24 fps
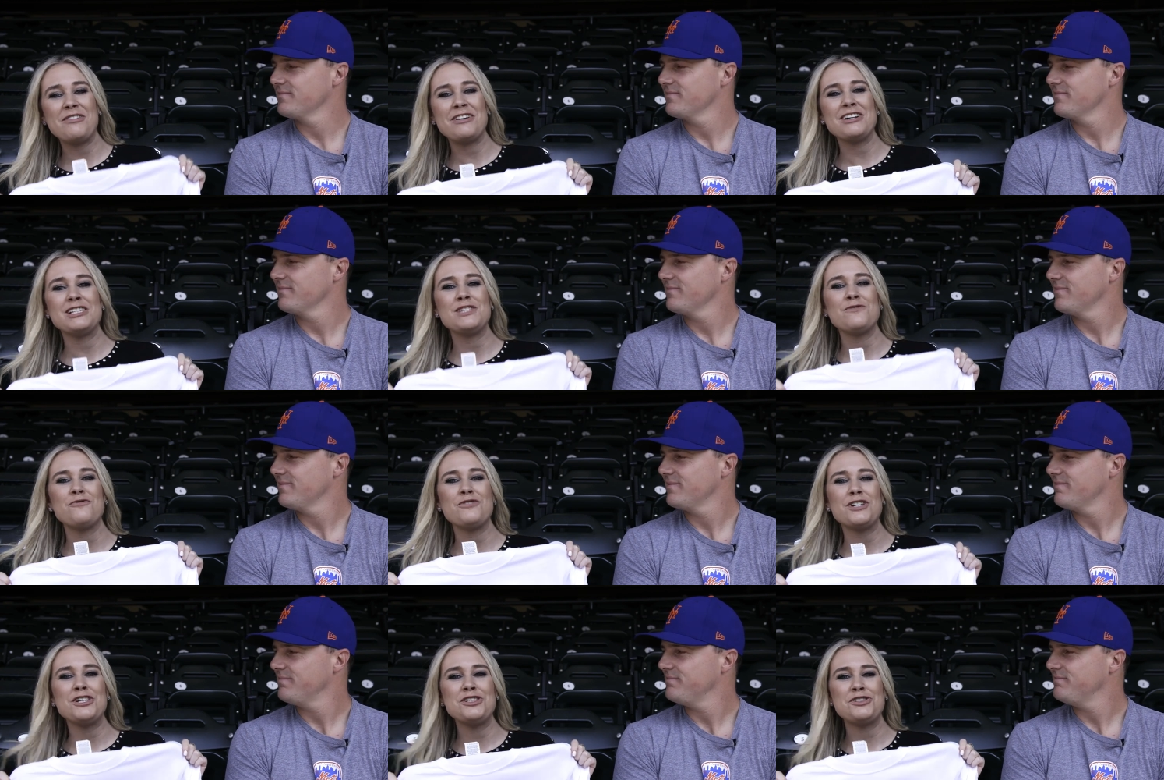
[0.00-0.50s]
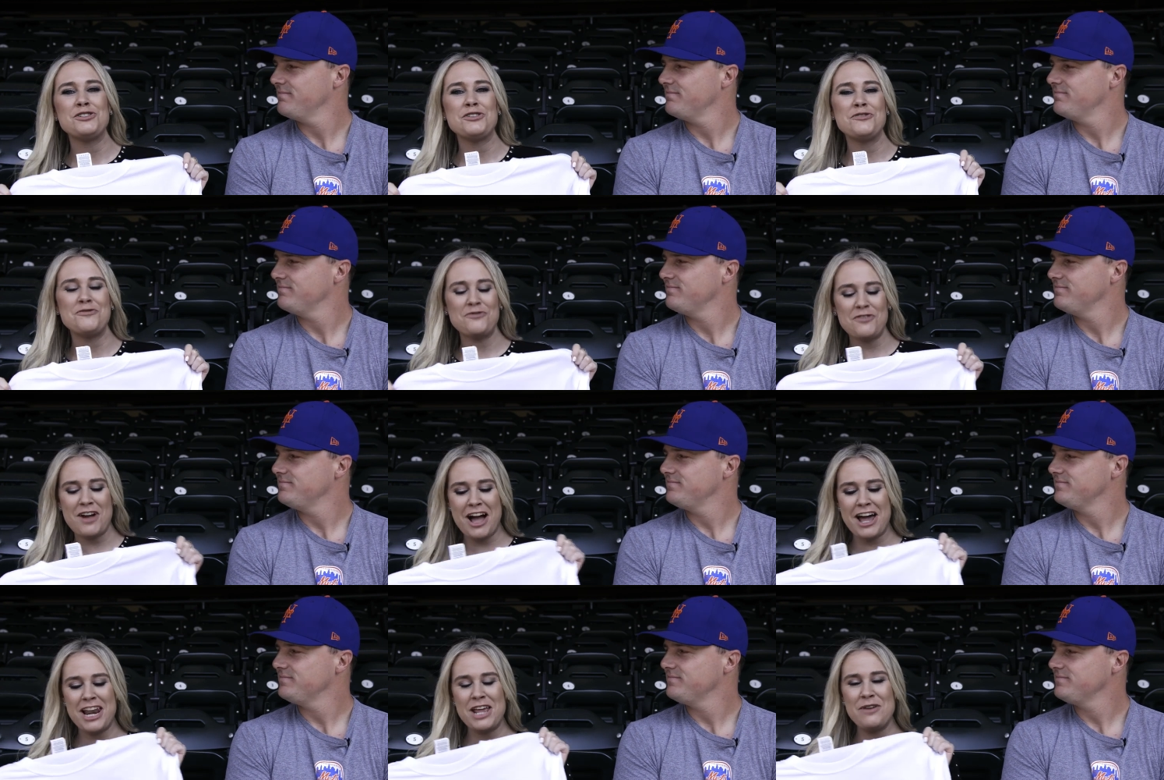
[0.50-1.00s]
Speaker 1: where it's Free Shirt
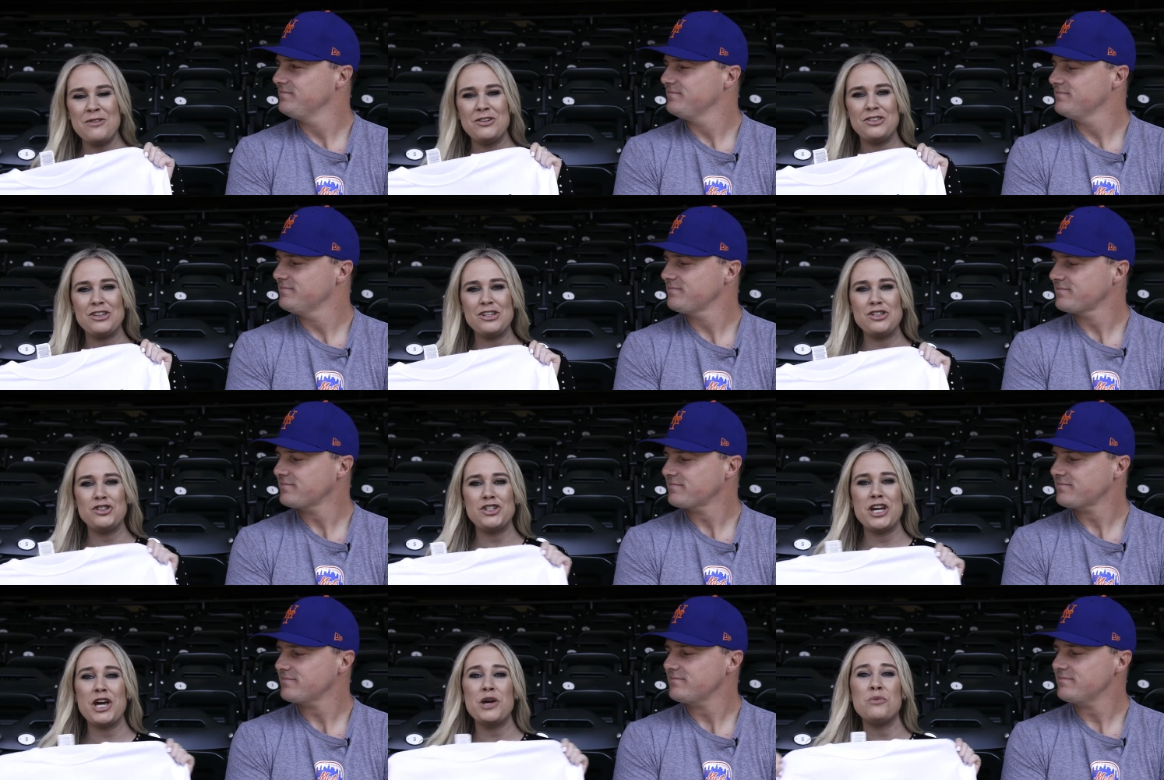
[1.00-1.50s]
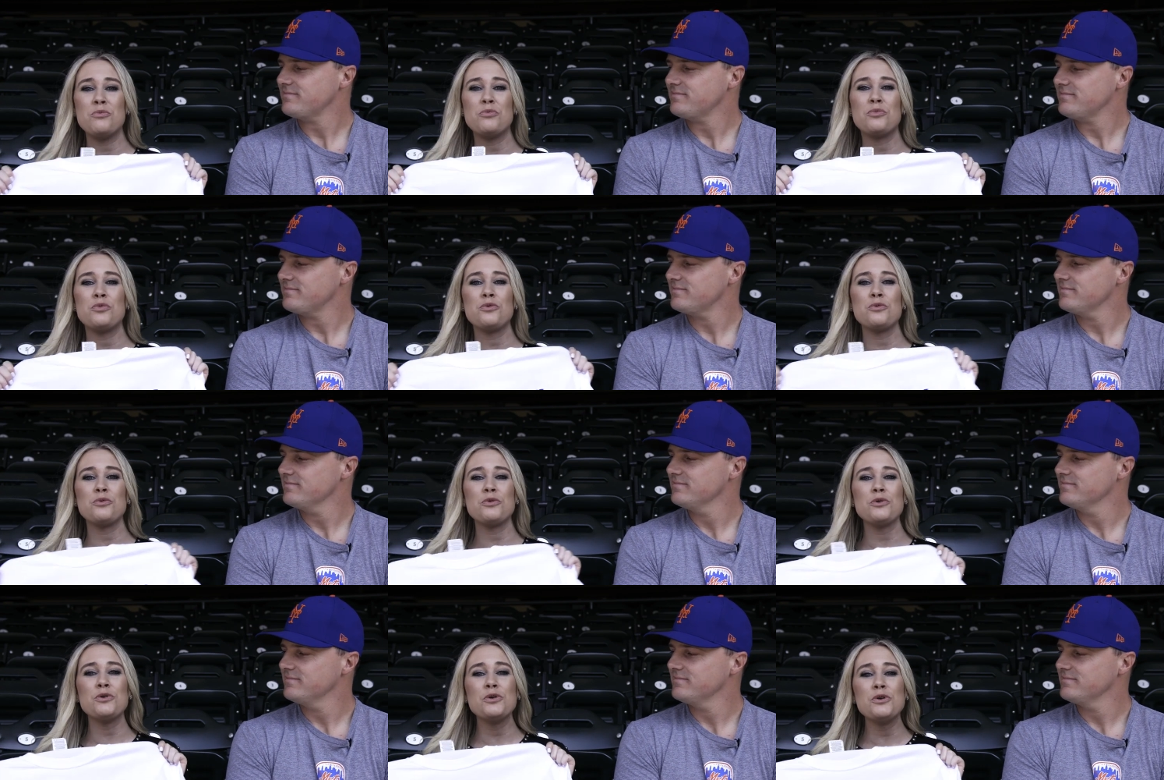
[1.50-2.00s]
Friday with the Jay
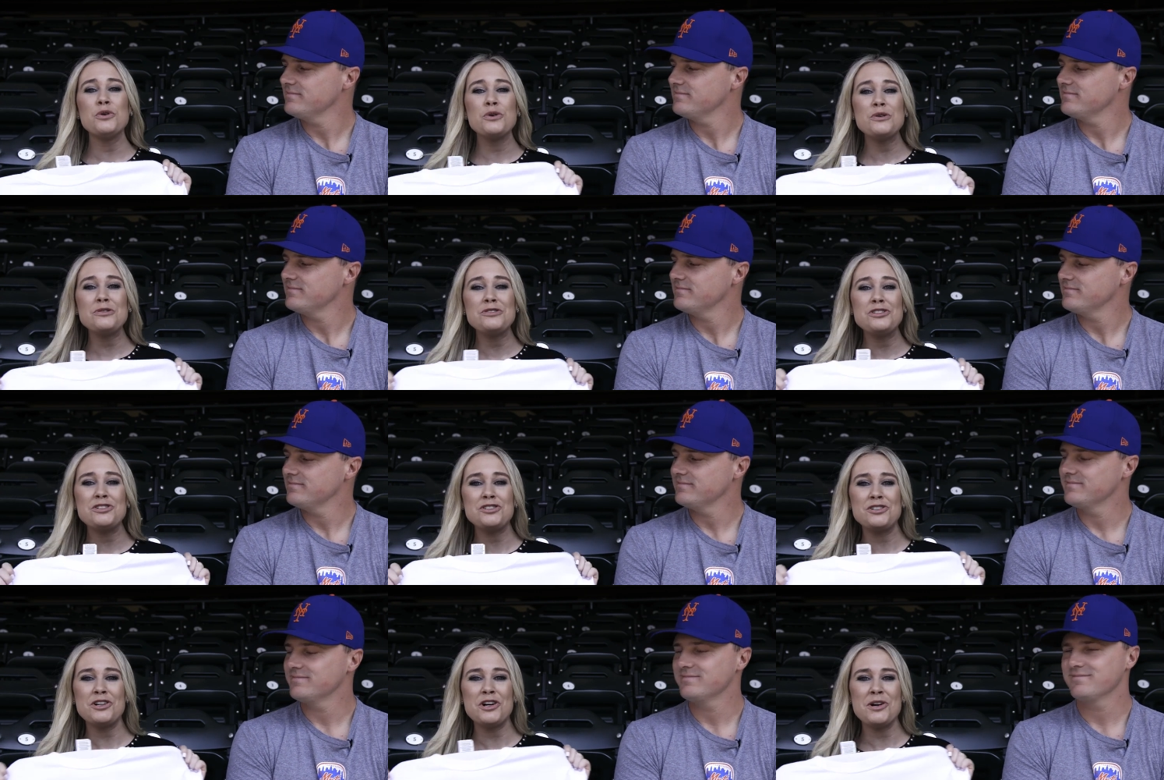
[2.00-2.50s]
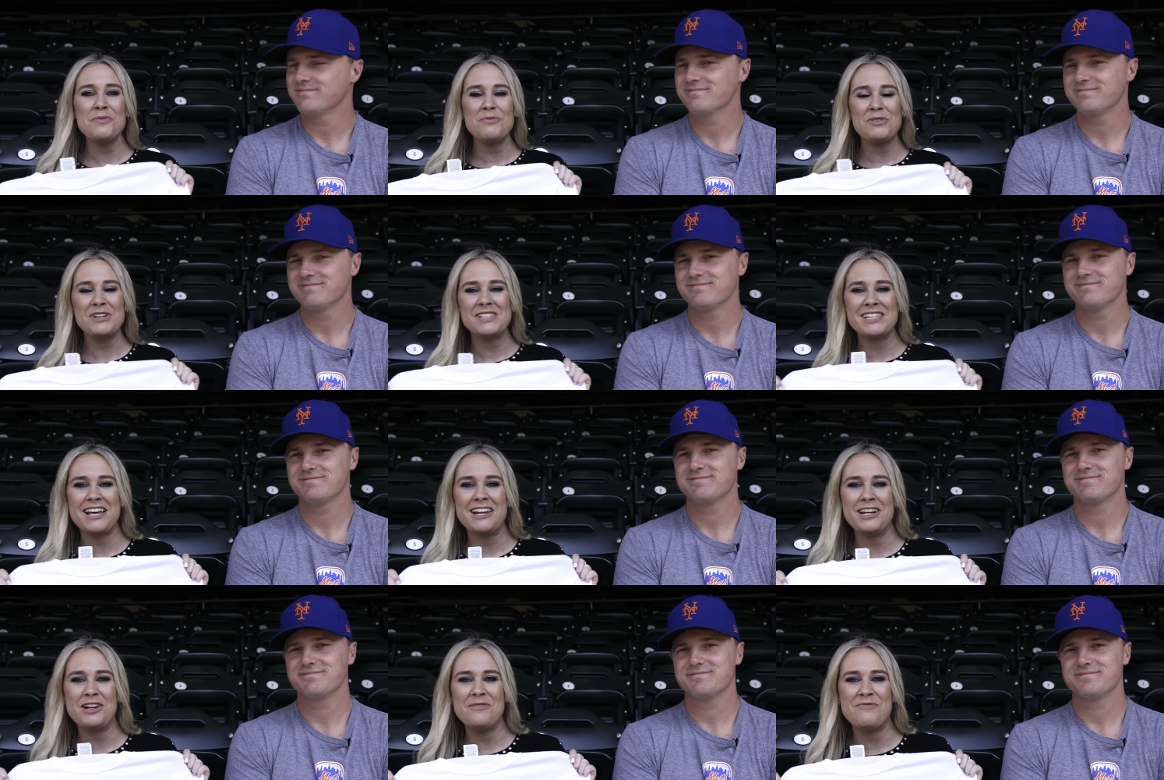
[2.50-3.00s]
Bruce shirt
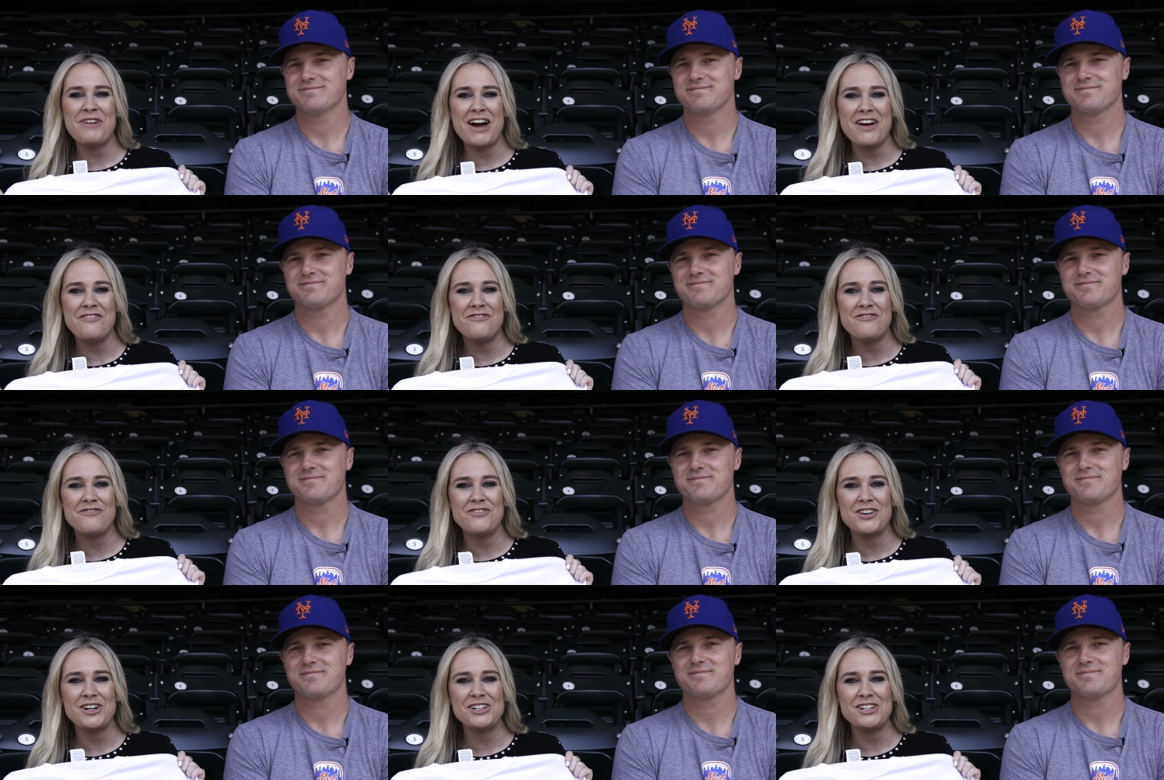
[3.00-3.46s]
presented by